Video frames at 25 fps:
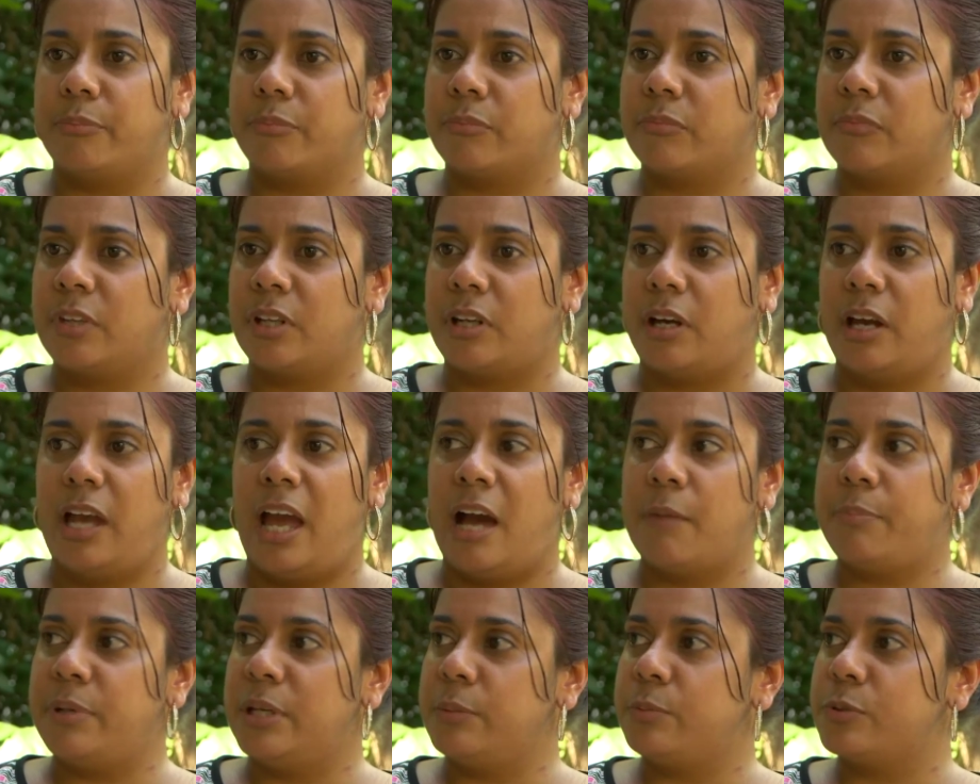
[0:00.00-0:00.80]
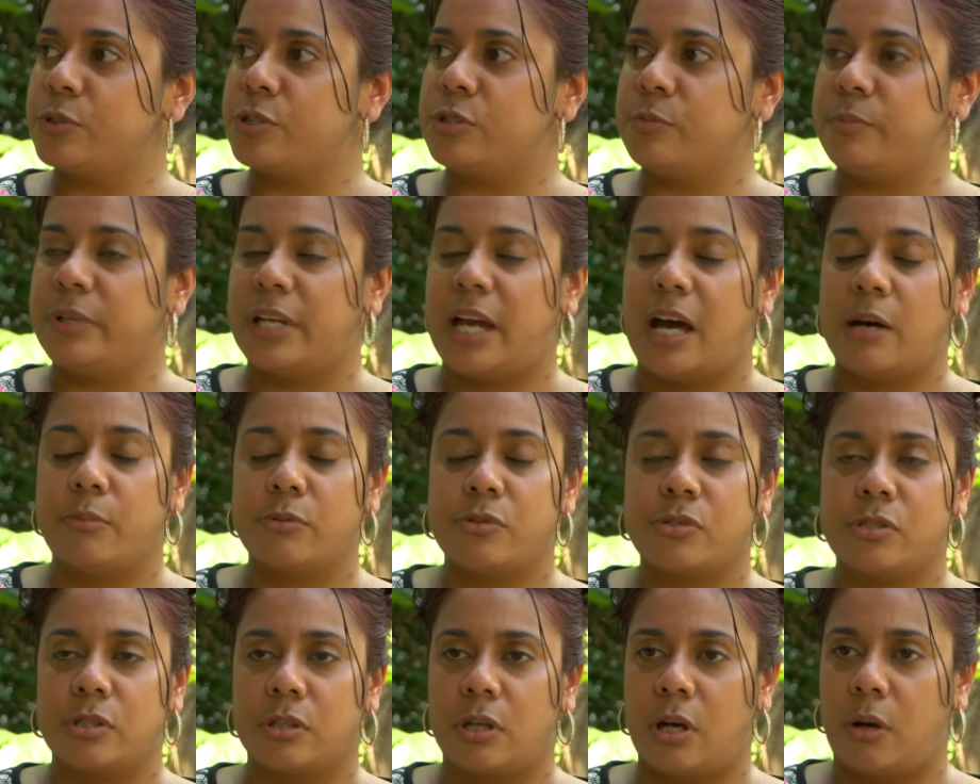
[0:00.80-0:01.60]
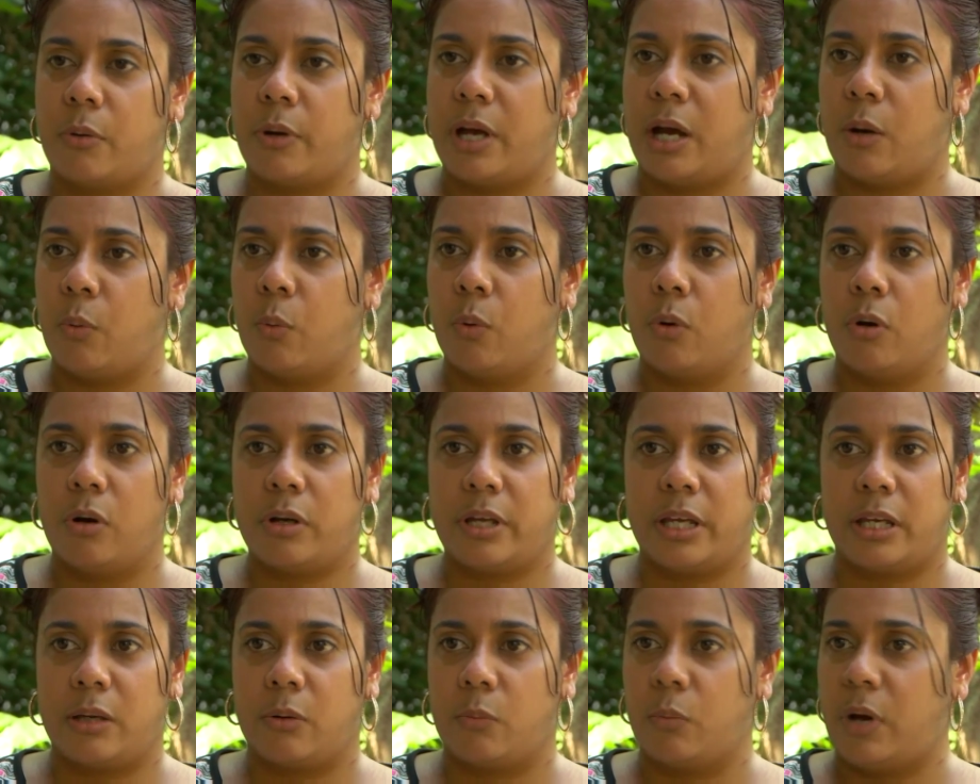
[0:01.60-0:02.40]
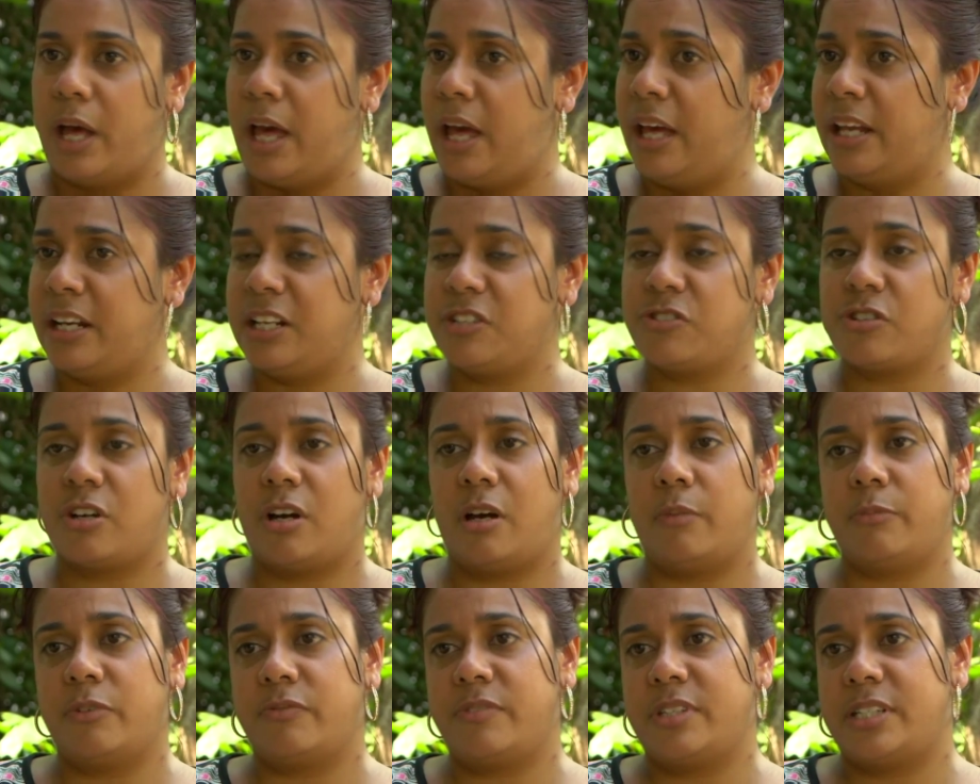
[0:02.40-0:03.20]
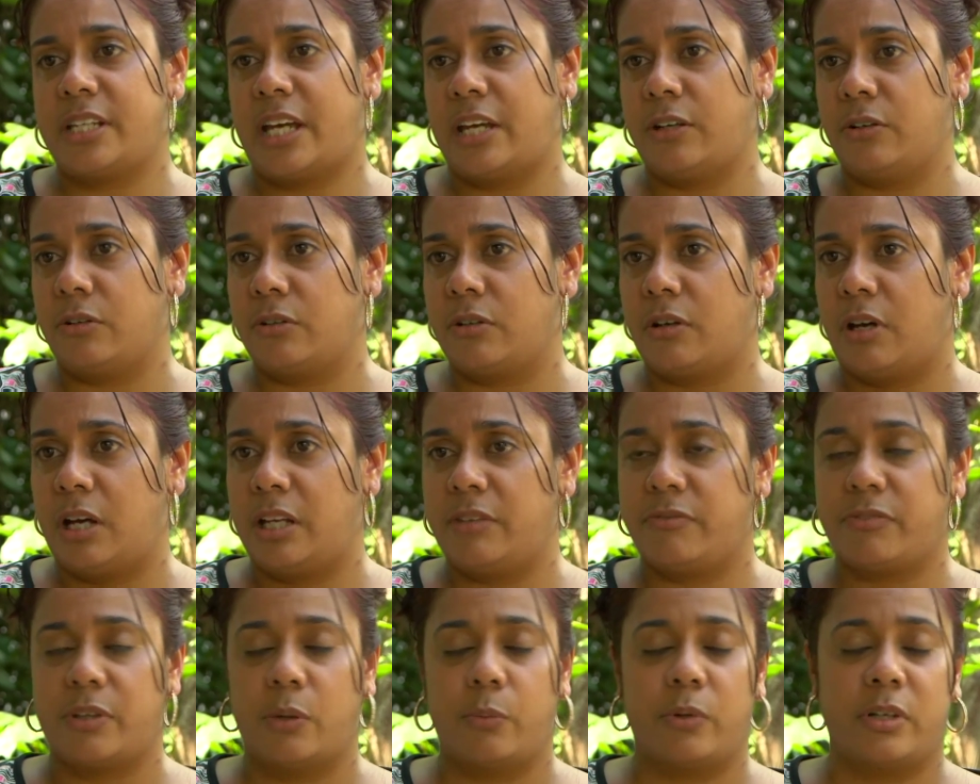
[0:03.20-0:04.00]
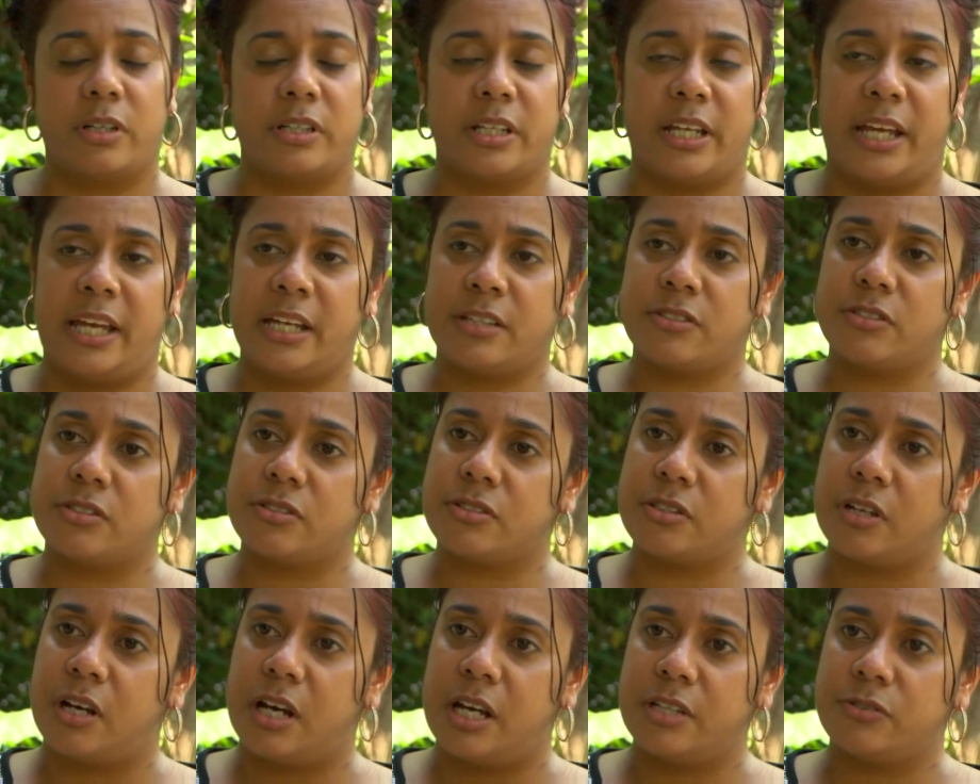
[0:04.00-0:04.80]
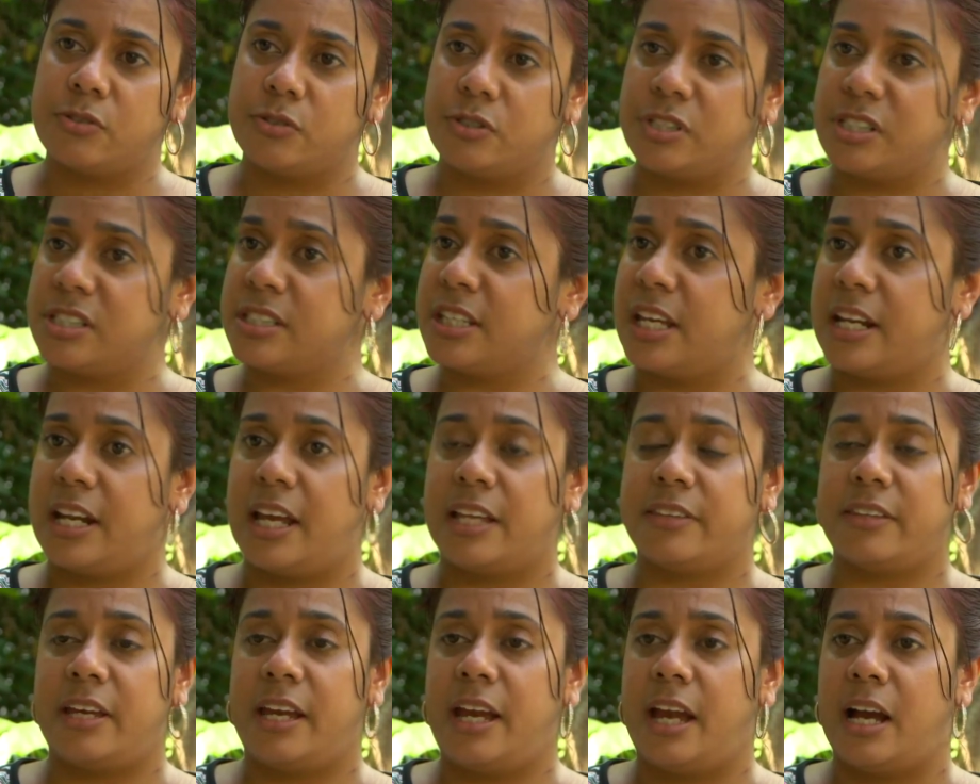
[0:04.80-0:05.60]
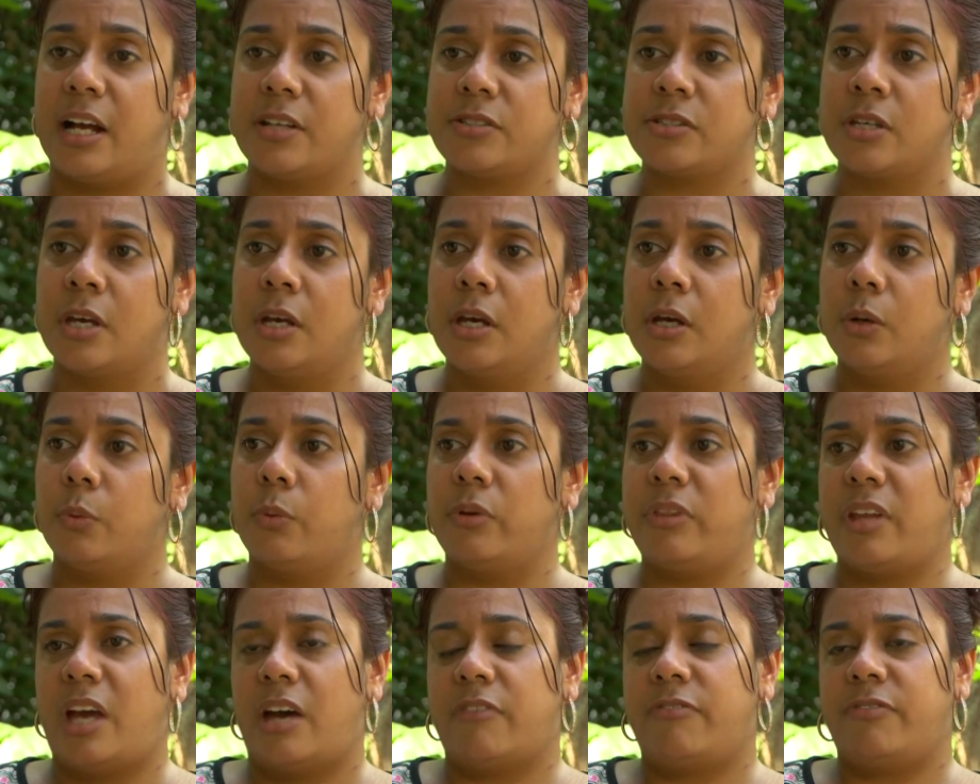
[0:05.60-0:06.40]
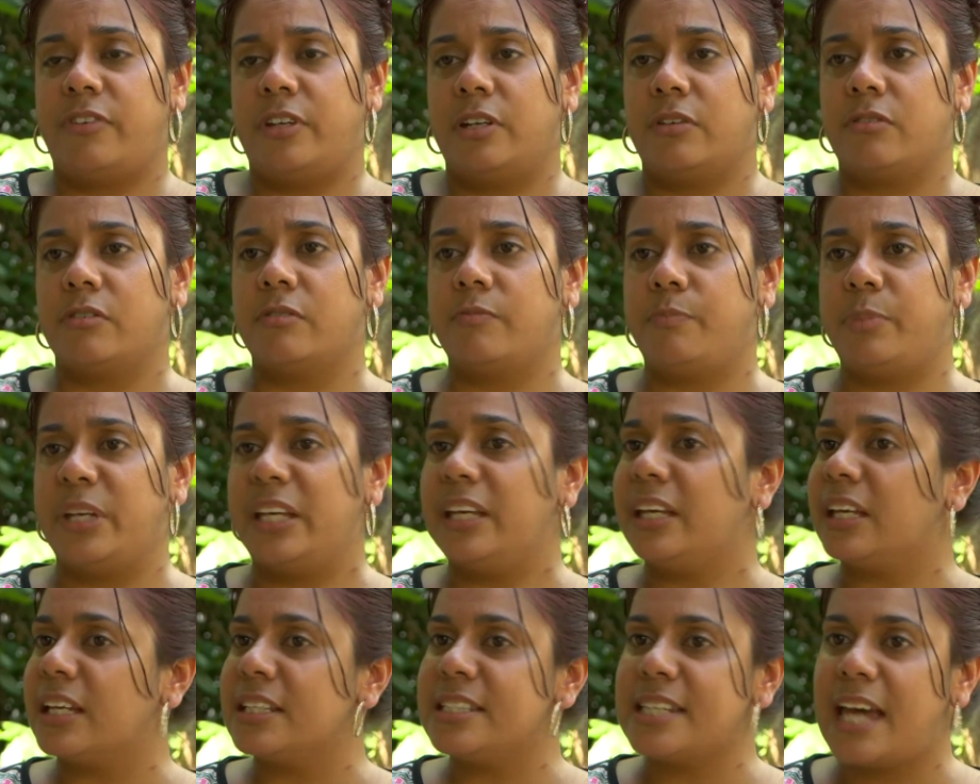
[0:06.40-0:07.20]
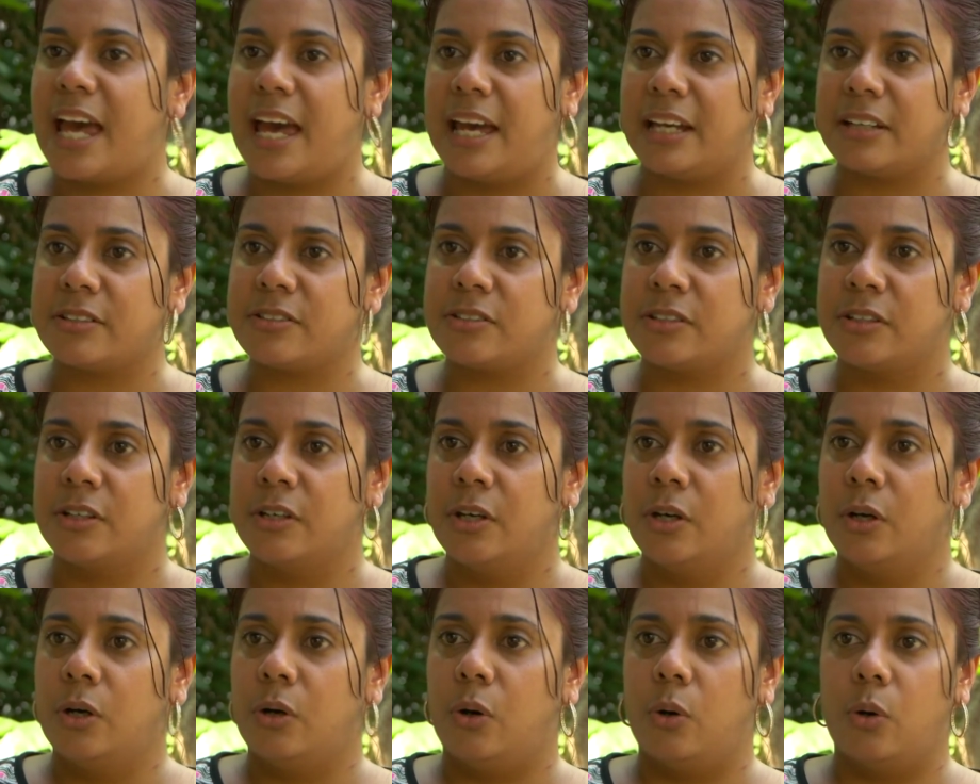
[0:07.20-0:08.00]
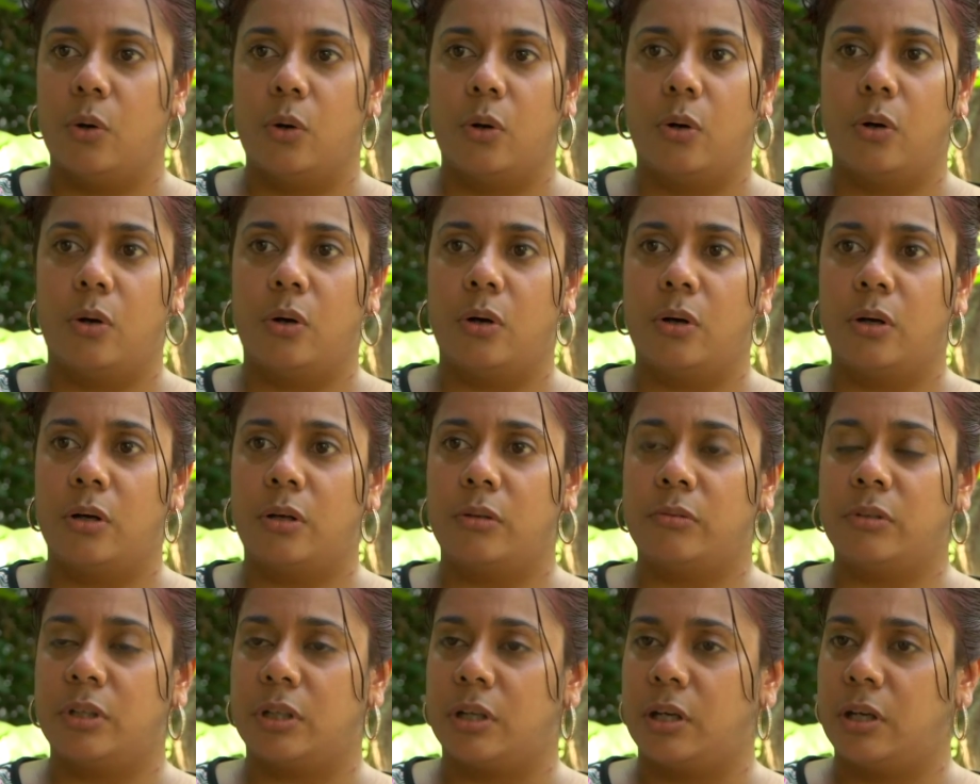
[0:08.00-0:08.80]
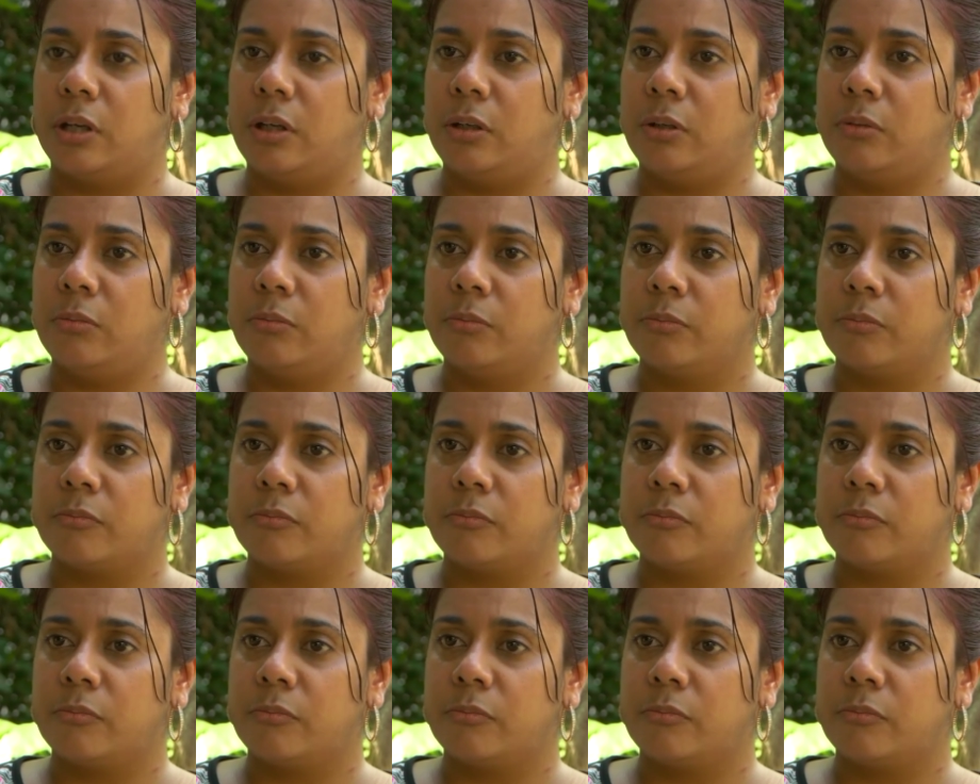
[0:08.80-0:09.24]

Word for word: You know, our people should be able to go out walking any time of the day or night if they wanted to exercise or just get out of the house without fear of being attacked or, you know,